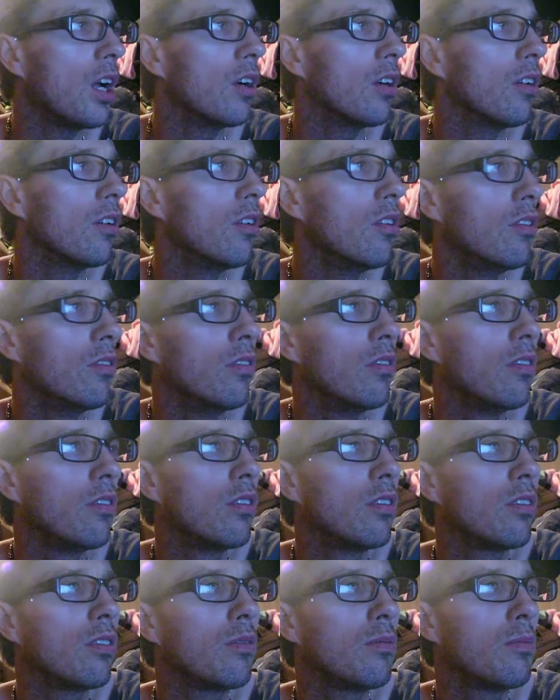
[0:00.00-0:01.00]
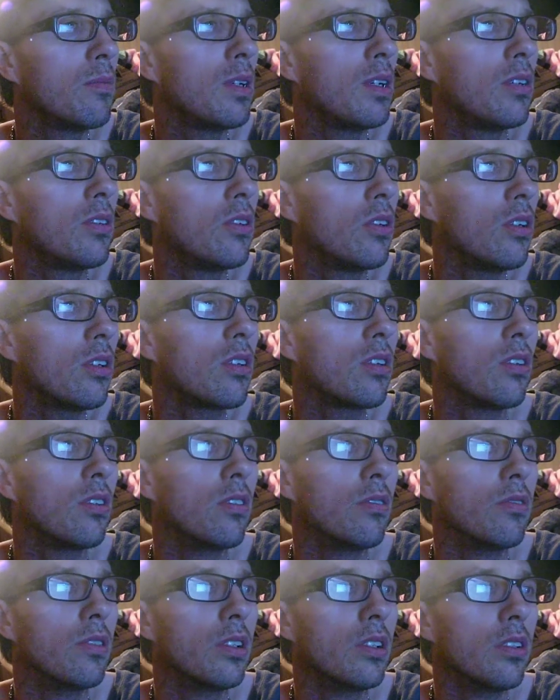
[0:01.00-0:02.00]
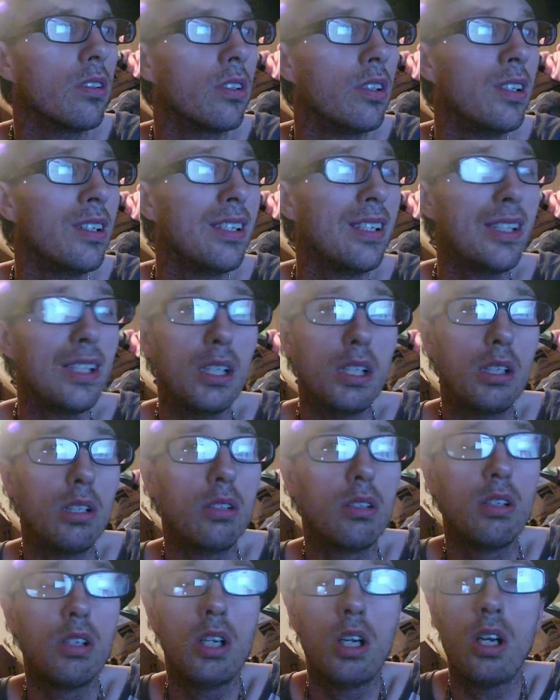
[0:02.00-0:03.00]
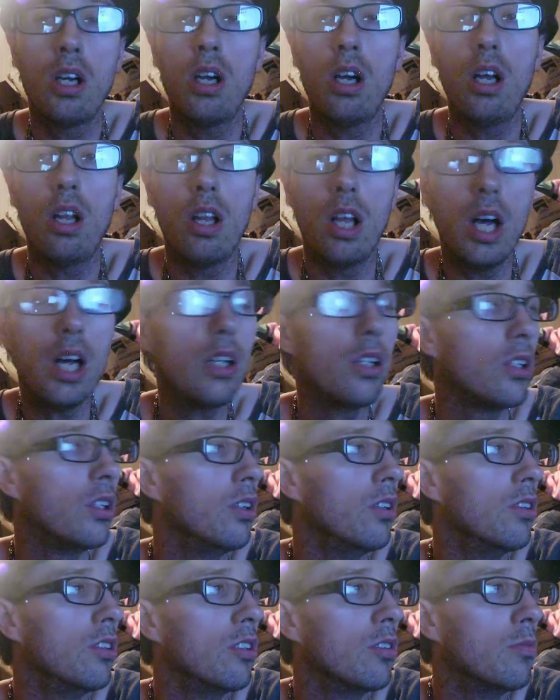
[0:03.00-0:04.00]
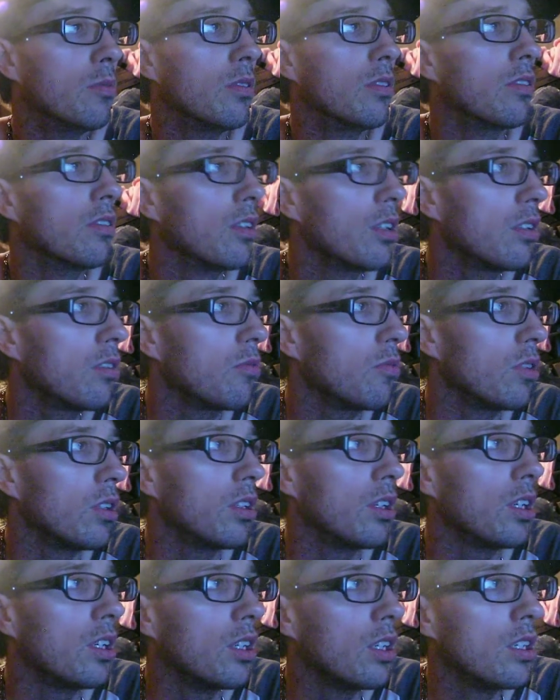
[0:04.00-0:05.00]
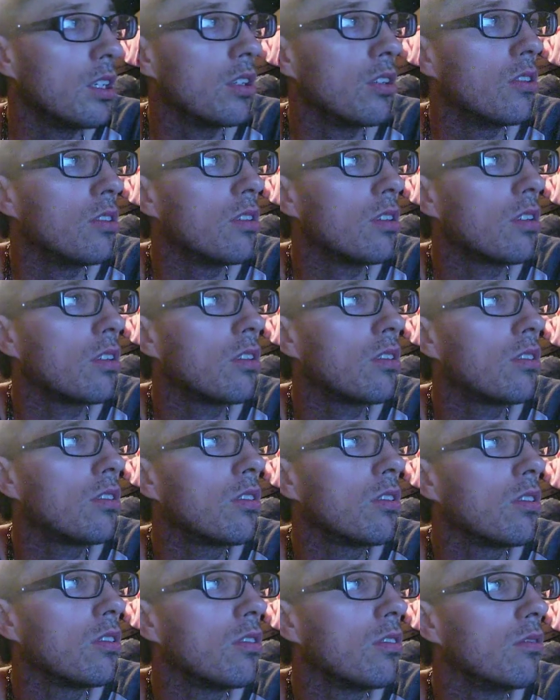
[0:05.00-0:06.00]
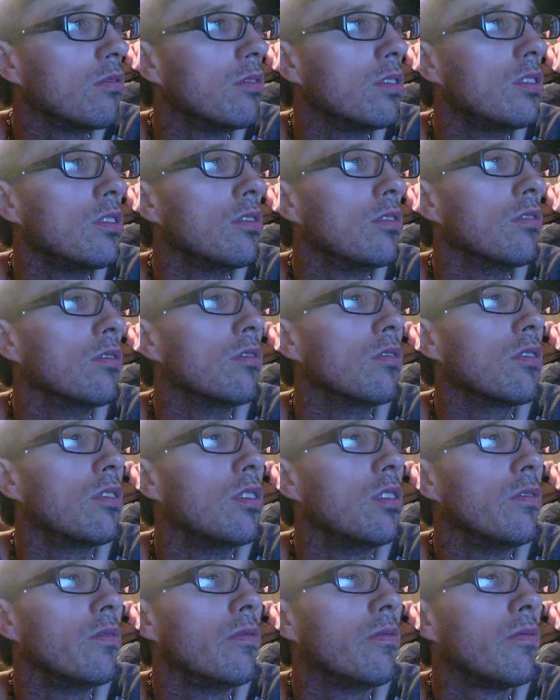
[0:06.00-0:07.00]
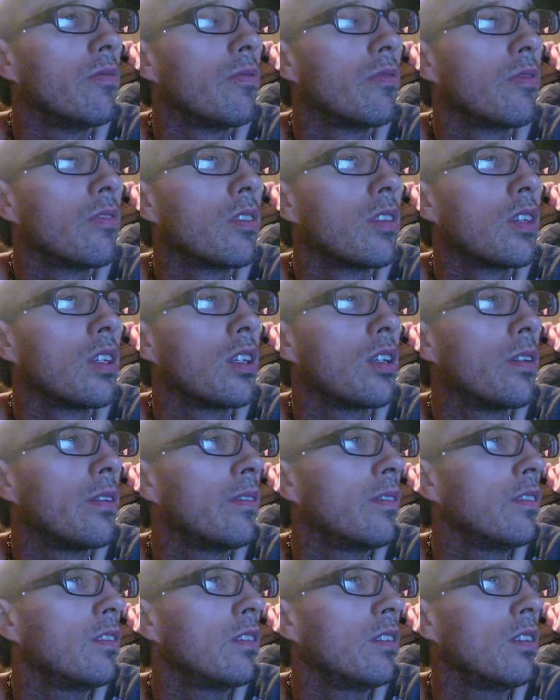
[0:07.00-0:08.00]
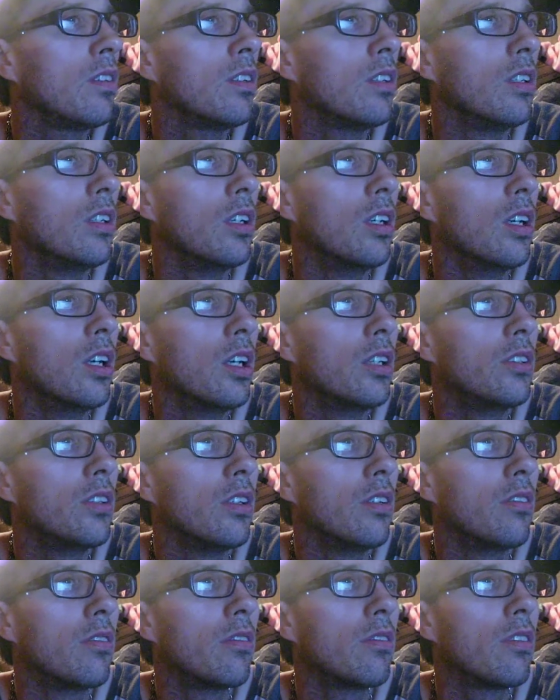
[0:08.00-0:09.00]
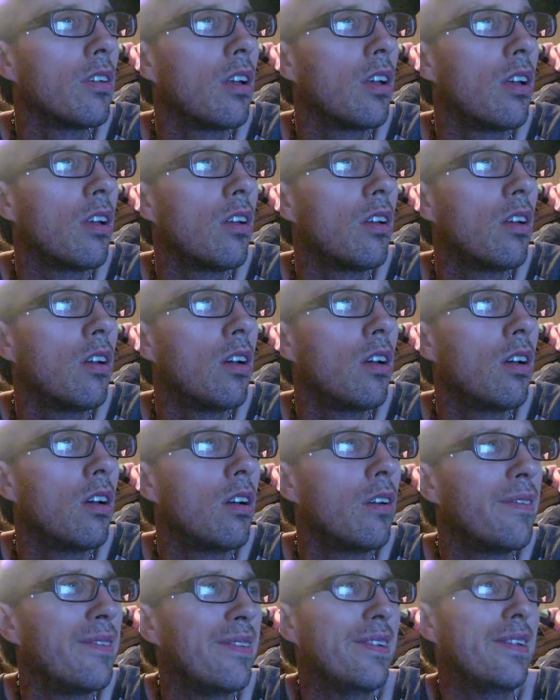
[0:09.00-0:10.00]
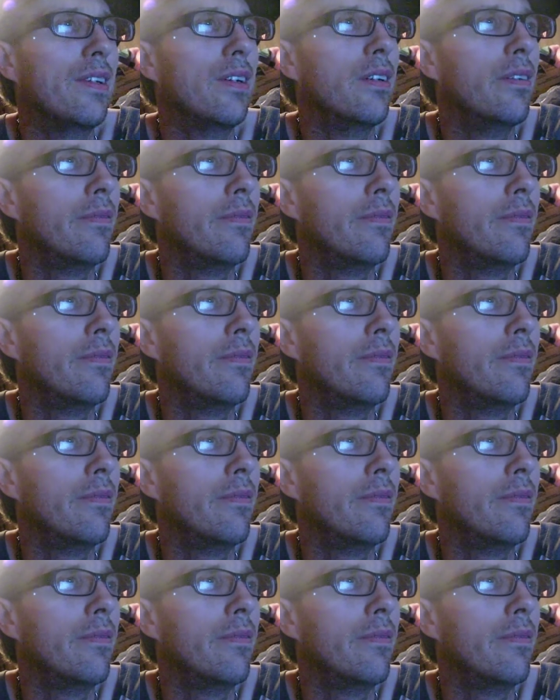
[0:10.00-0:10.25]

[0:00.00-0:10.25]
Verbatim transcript: her old took over. Uh, a lot of YouTubers, that's what they did, took their own videos on. You know, I just, yeah,